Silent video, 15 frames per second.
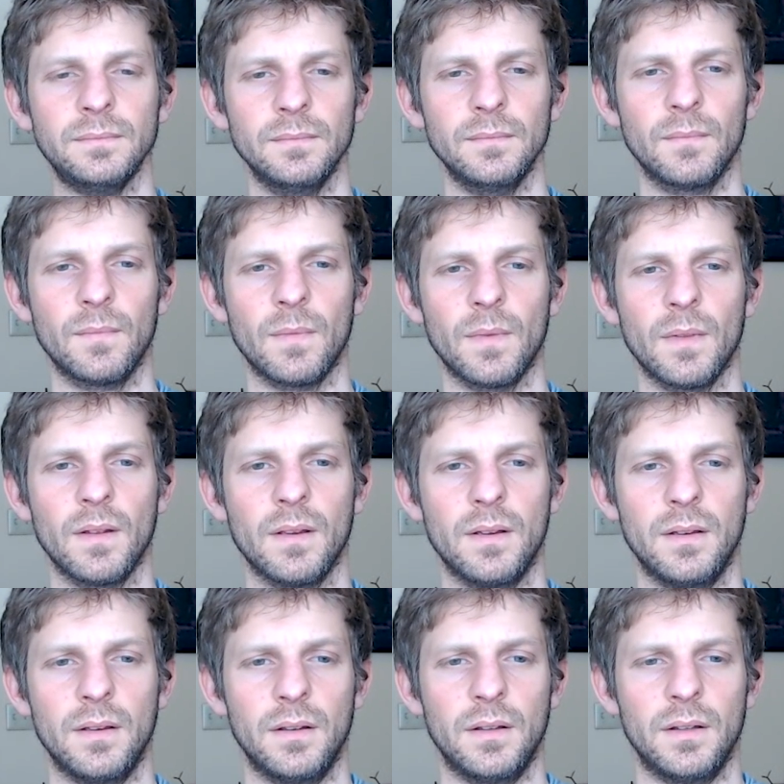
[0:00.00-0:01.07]

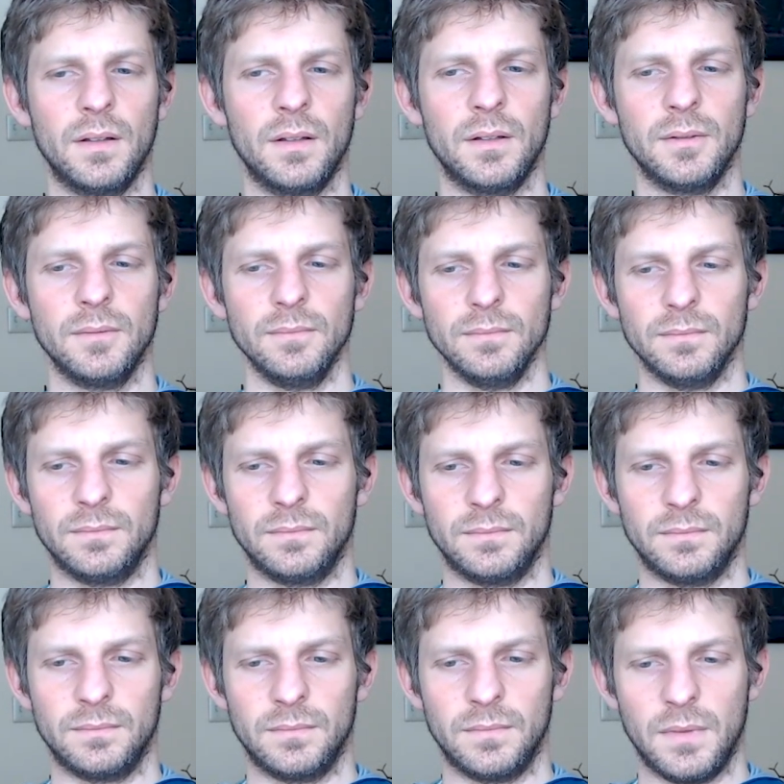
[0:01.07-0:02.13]

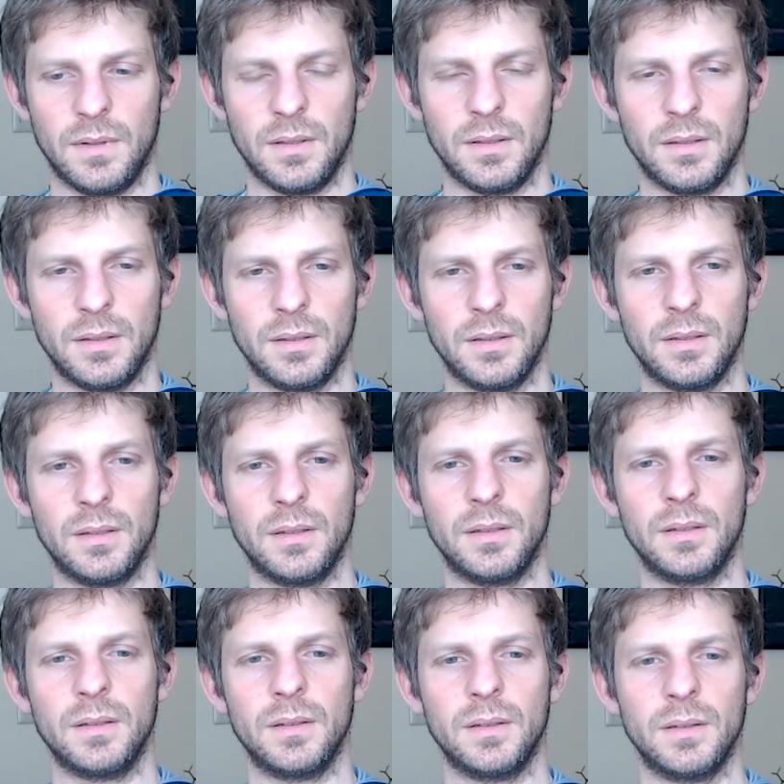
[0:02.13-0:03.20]

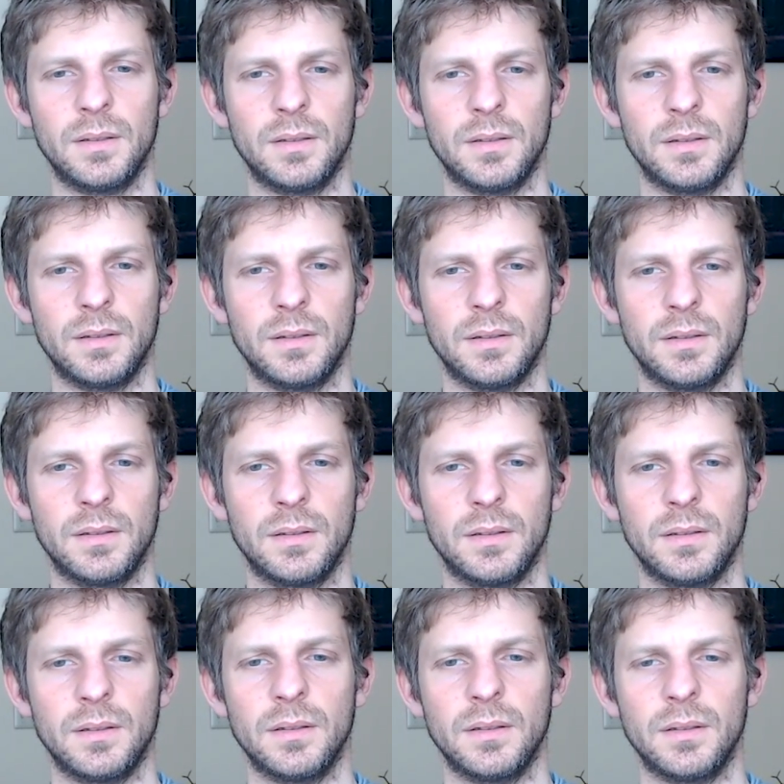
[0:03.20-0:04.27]

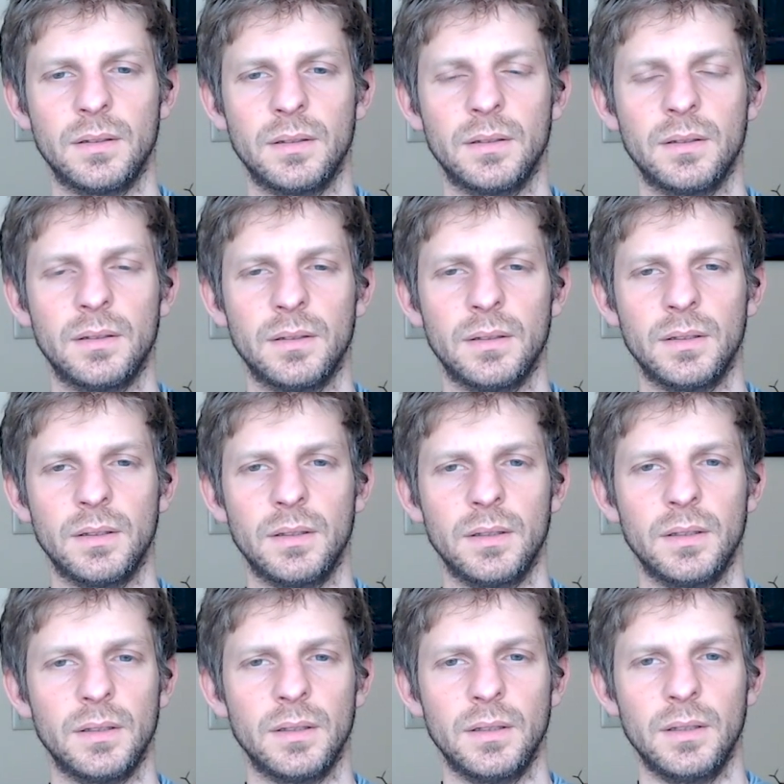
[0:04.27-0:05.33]

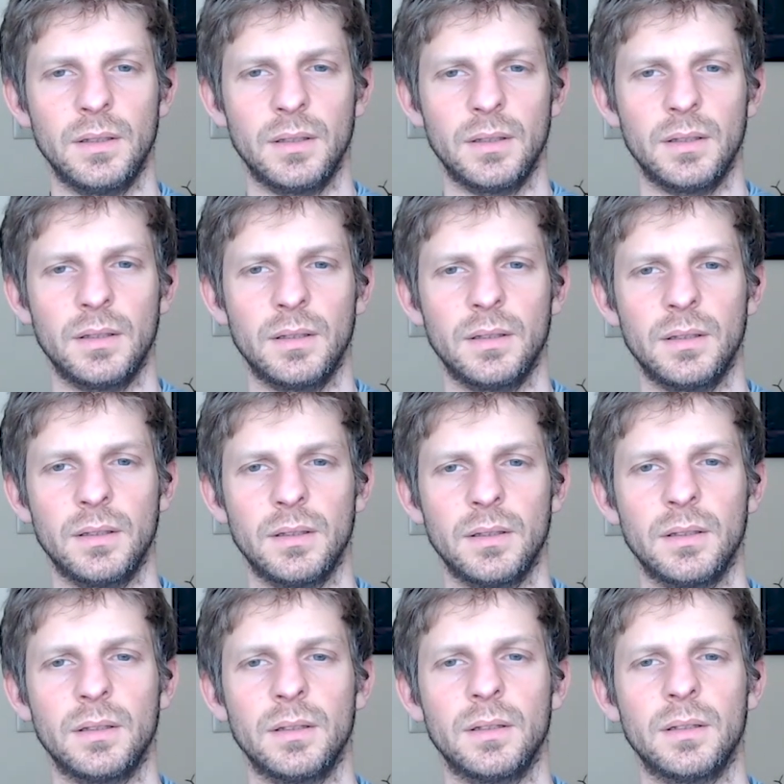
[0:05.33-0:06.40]

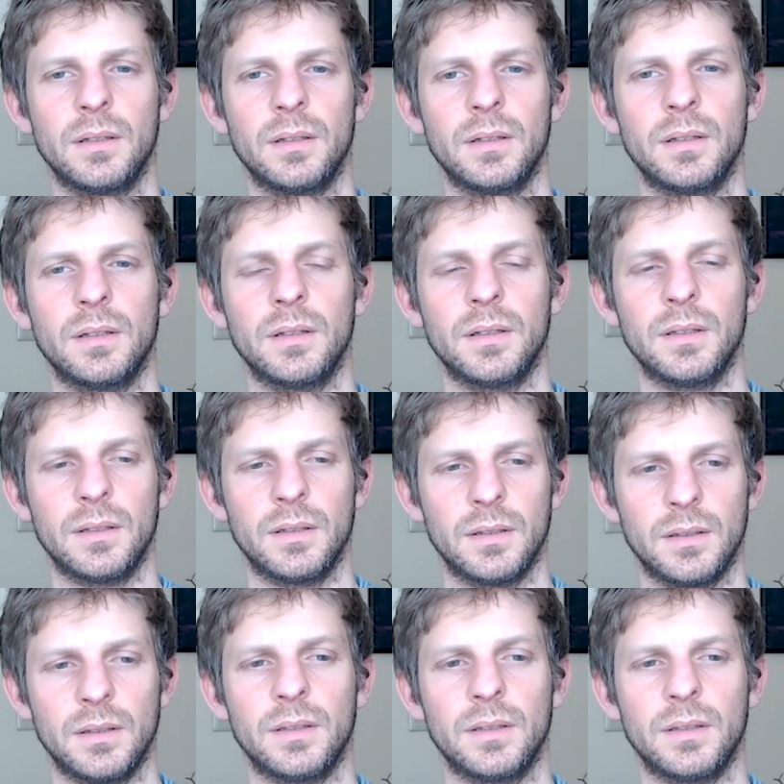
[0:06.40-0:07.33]
No words are spoken by the person on screen.